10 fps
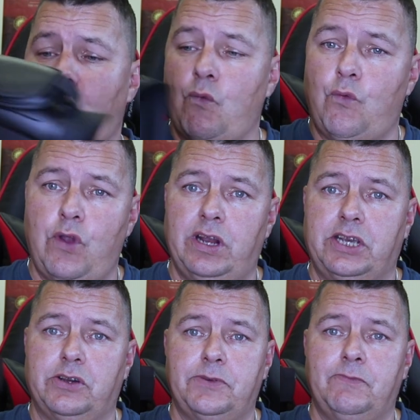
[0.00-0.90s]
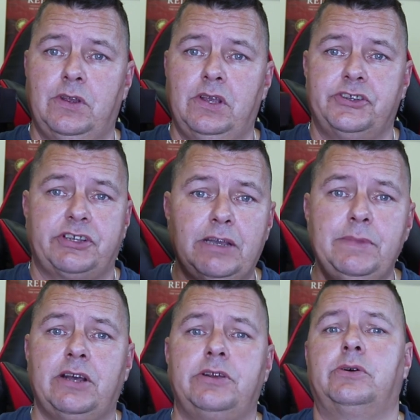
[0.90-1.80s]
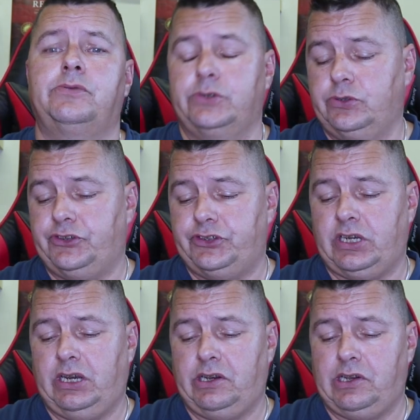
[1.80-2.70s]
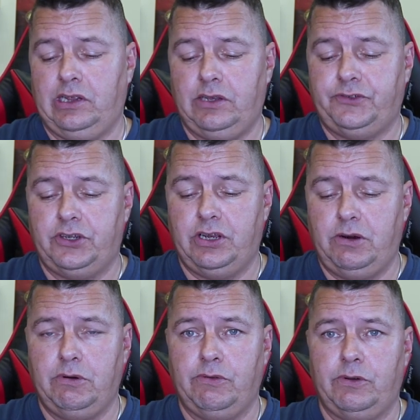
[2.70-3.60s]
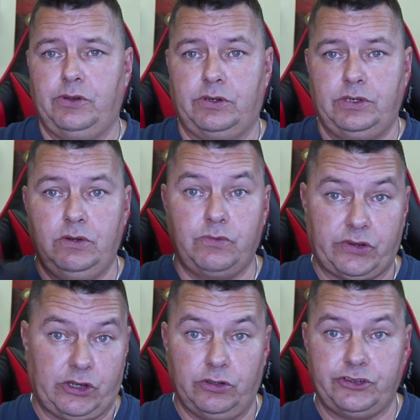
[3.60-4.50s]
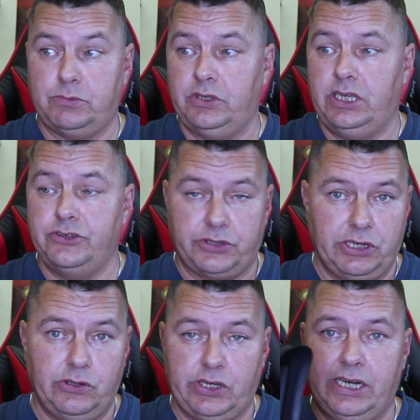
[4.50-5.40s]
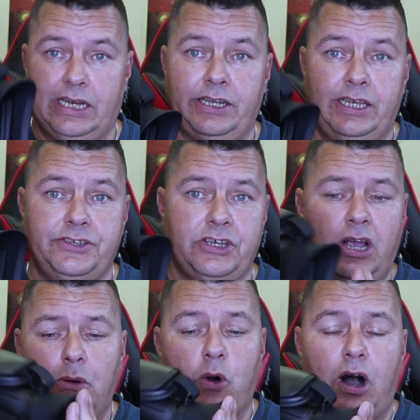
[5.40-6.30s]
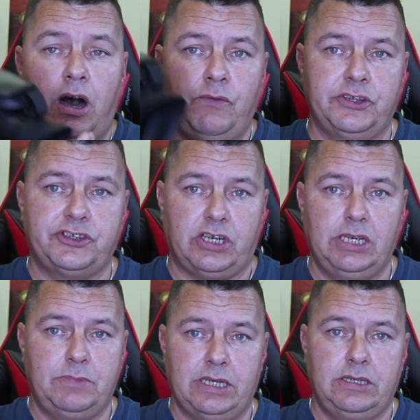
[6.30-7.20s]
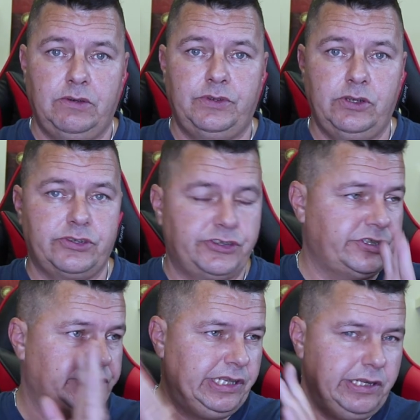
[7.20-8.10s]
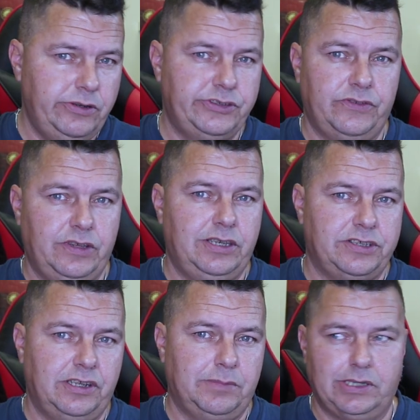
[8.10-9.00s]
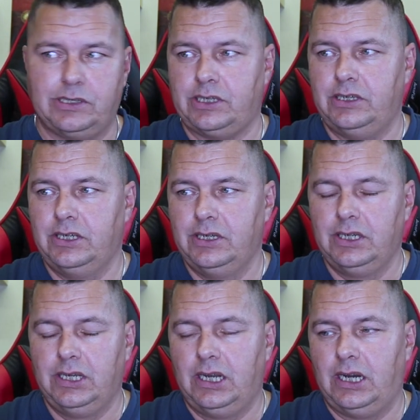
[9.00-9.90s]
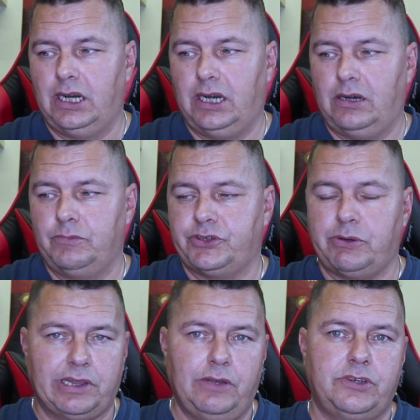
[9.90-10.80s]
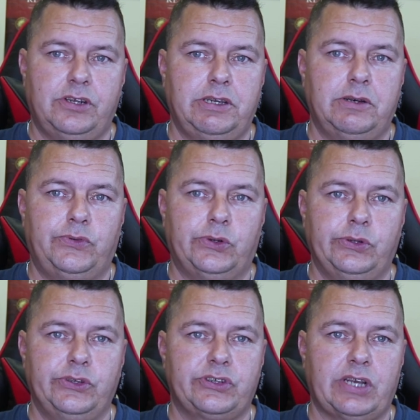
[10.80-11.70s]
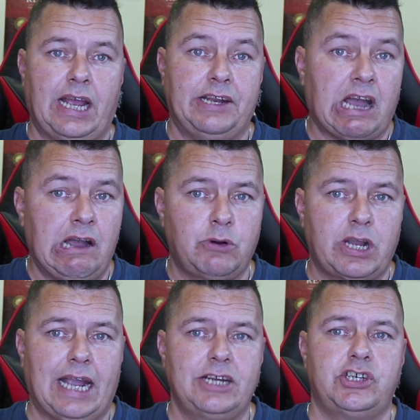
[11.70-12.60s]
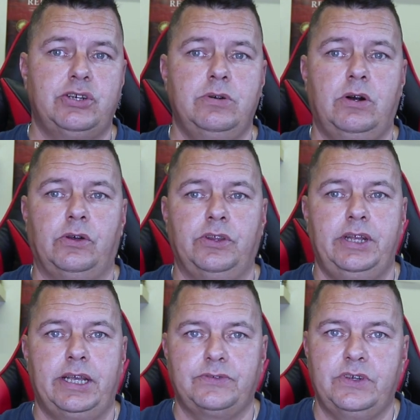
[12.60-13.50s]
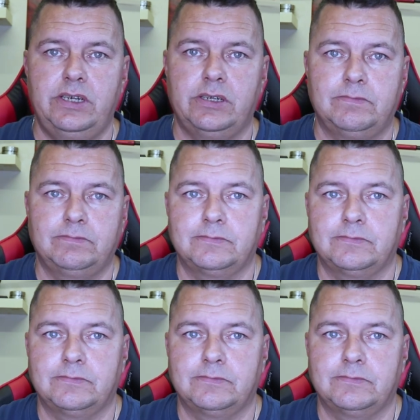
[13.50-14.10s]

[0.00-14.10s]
Really good. So let me know your thoughts. I'd love to know whether or not you've got some of these or you're looking at these, what other type that you've used, because there's loads of these in the market. So I'd love to know your thoughts, and I'll catch you on the next video.